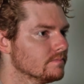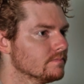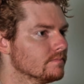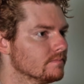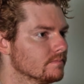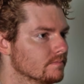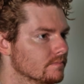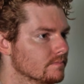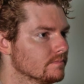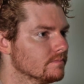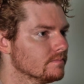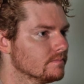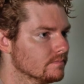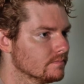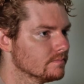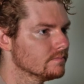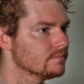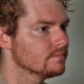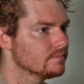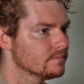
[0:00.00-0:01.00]
into
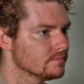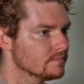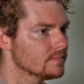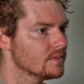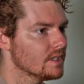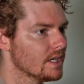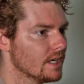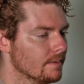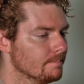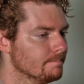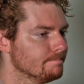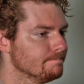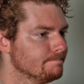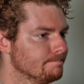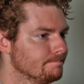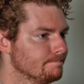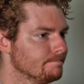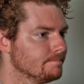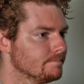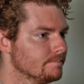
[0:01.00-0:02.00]
control. Because
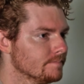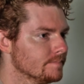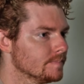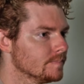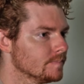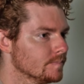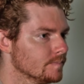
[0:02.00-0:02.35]
sometimes they'll clear